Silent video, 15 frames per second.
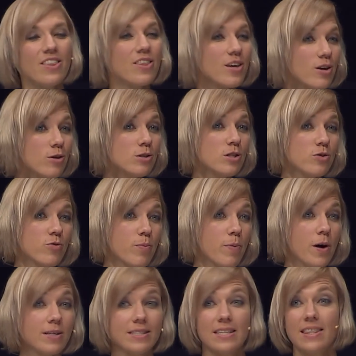The usage
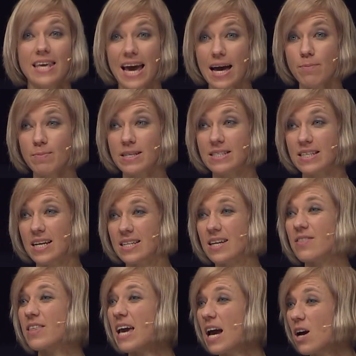reports in the Admin Center,
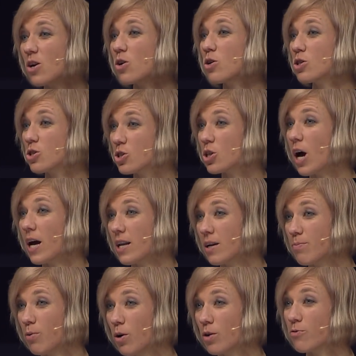they are a good
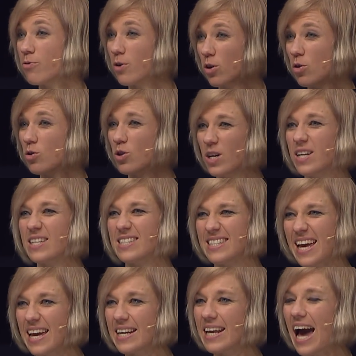starting point for you to
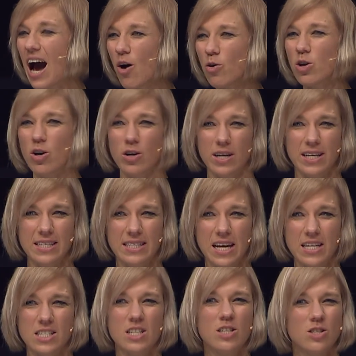understand how your
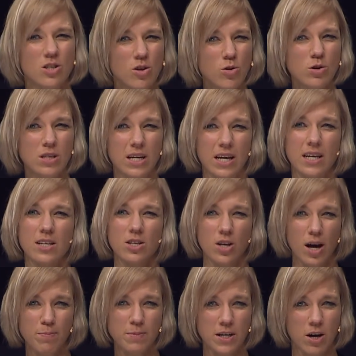organization is using and
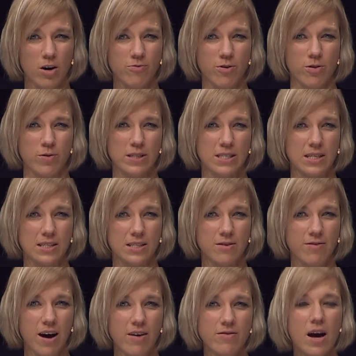adopting Office
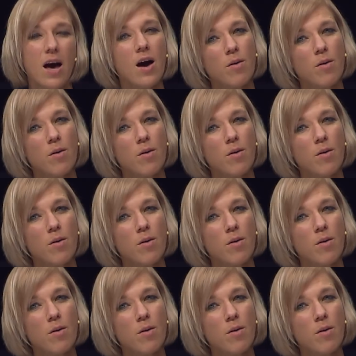365.